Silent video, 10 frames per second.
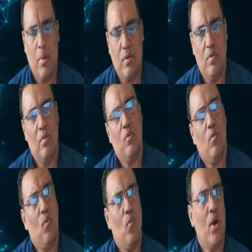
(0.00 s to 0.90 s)
But
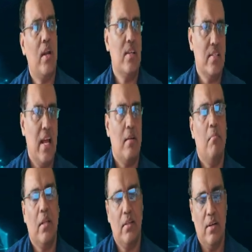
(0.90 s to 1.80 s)
what is that
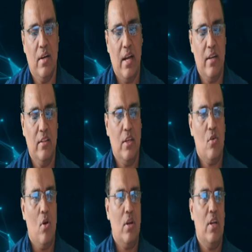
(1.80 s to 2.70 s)
method, right, in the
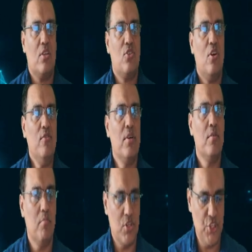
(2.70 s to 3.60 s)
context of
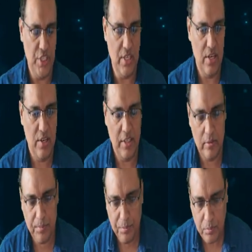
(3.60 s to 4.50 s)
machine
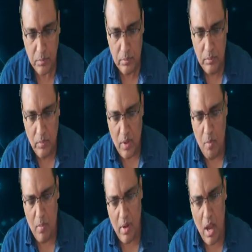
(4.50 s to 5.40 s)
learning?
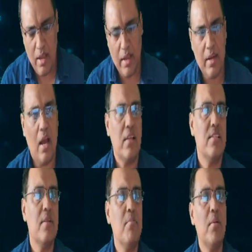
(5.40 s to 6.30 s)
An
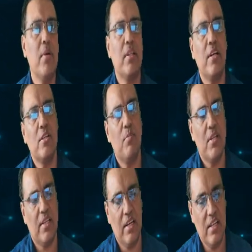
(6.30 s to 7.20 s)
ensemble method is
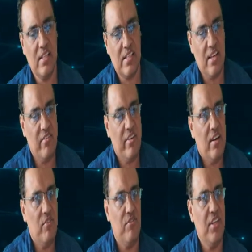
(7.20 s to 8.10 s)
basically
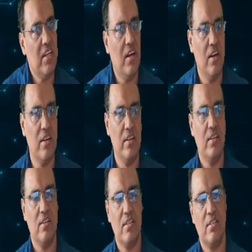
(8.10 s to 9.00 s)
several weak
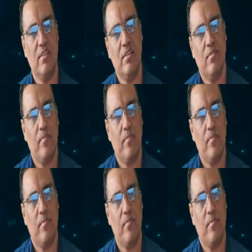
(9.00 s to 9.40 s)
learners